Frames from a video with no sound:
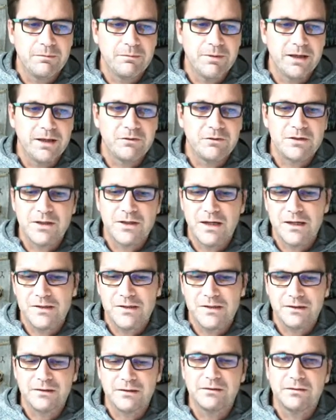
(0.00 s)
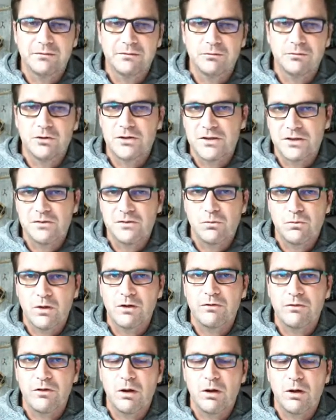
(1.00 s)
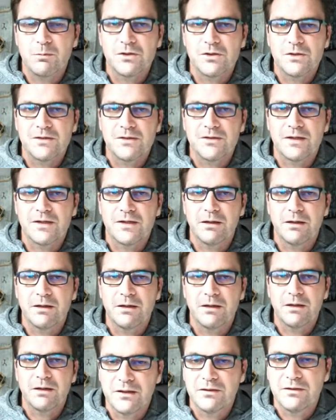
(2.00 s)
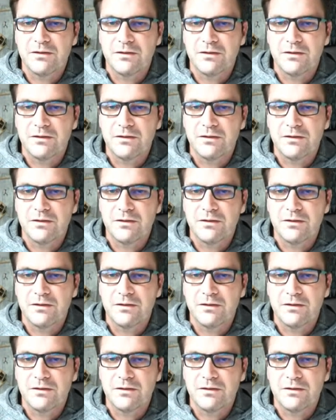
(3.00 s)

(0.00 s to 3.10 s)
advertising, which is one of the options that